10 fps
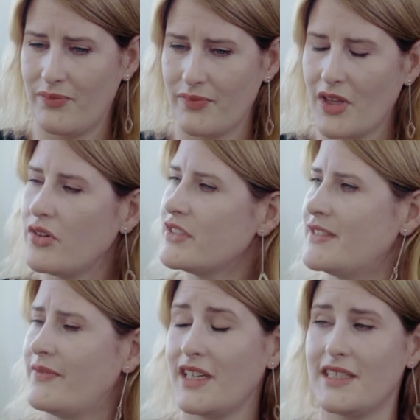
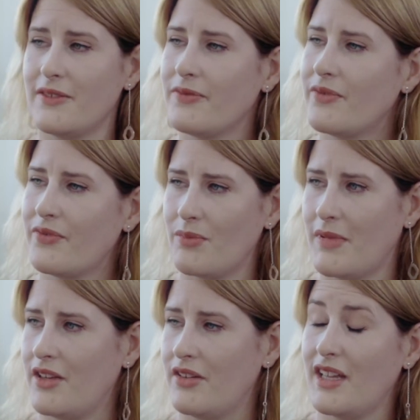cultures very different from
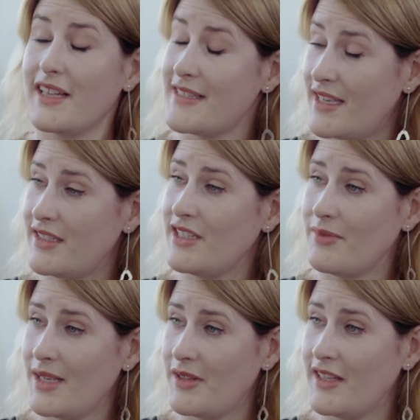my own, like Saudi
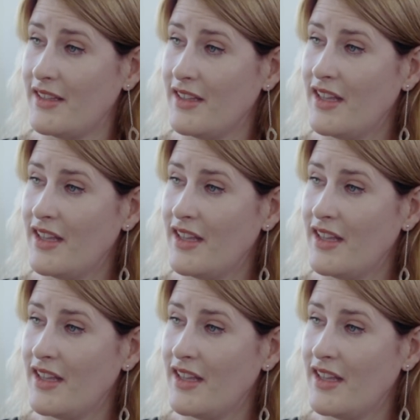Arabia.